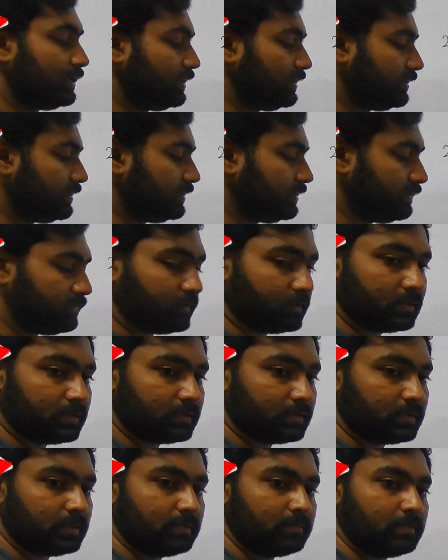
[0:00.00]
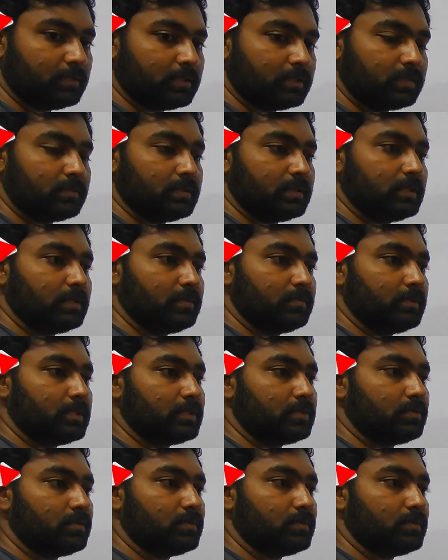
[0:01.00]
and different, he meet